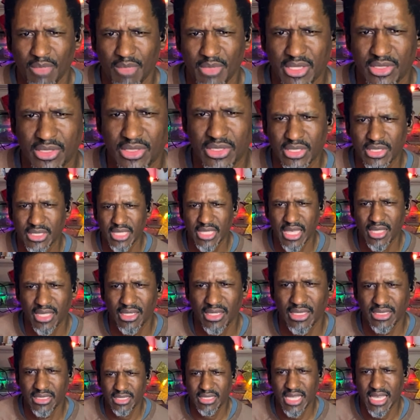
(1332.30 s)
me scale
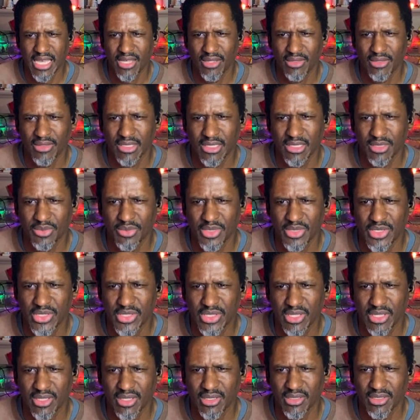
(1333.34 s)
it down because we're
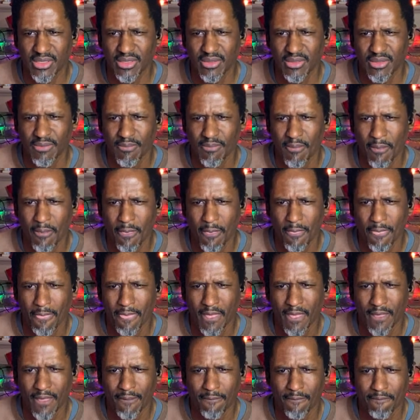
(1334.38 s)
still
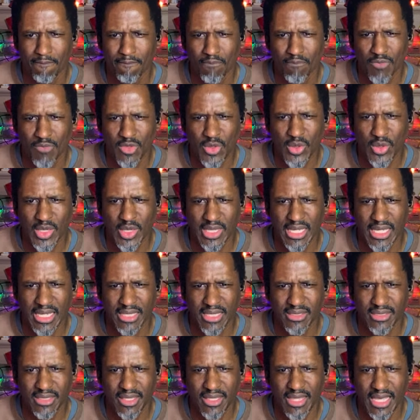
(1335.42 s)

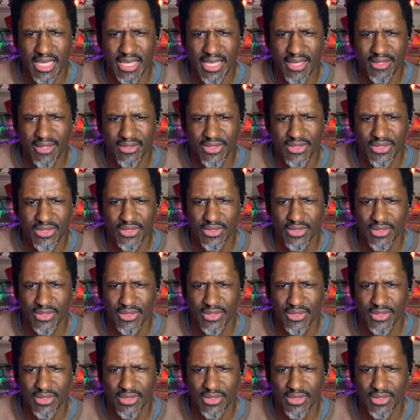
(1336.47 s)
utilizing that.